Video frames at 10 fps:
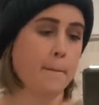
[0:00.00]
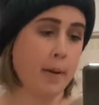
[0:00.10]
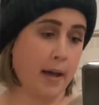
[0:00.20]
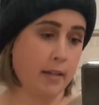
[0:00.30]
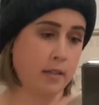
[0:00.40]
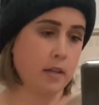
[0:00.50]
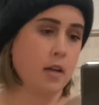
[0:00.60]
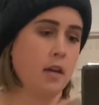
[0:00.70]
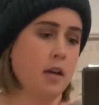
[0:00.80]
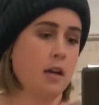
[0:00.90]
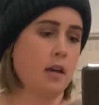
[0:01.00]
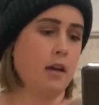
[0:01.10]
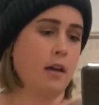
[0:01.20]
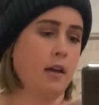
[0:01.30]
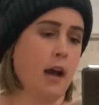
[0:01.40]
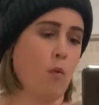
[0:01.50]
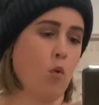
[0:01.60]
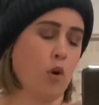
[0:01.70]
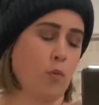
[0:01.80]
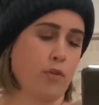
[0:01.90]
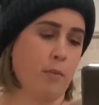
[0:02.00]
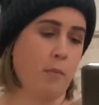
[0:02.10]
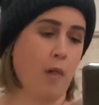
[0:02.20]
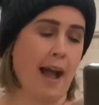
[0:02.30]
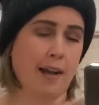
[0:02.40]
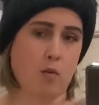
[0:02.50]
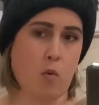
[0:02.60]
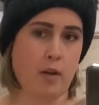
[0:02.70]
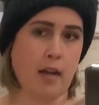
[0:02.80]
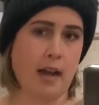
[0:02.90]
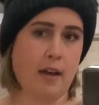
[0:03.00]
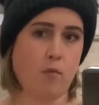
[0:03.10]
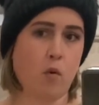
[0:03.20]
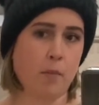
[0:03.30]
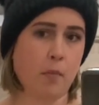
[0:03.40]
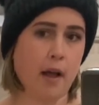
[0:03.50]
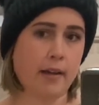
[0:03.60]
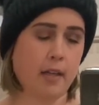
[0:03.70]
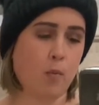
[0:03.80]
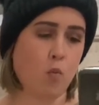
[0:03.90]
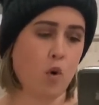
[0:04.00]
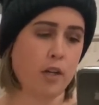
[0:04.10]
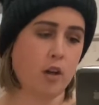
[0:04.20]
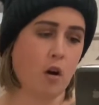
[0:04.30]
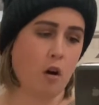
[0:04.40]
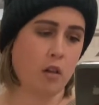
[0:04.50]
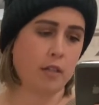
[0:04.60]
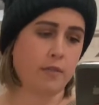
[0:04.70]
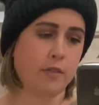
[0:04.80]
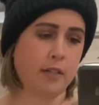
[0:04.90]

But I wore it with the black one. I have one black and one olive.